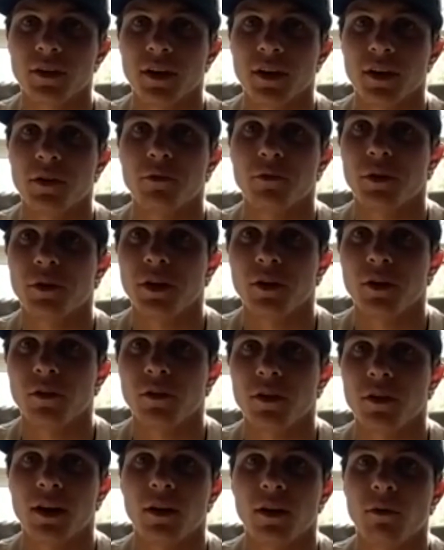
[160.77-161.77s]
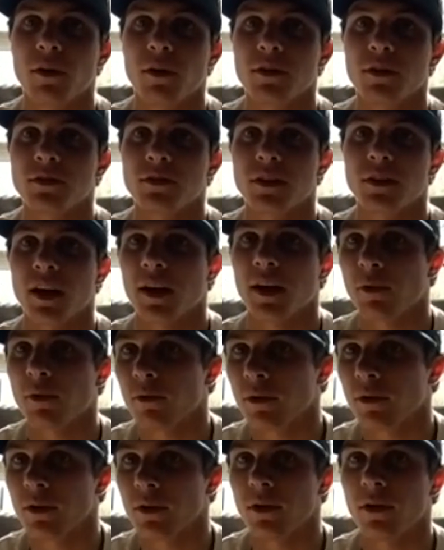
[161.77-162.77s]
in Reno that I was in
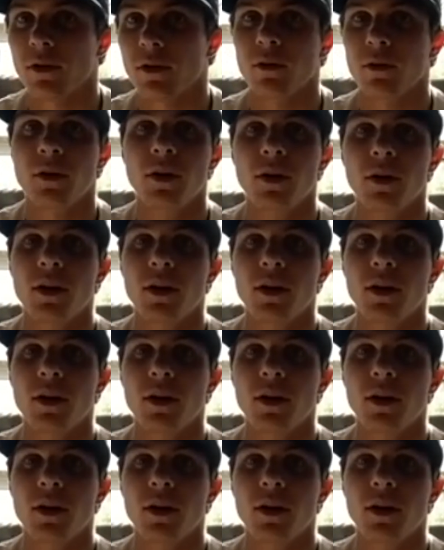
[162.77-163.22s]
Amarillo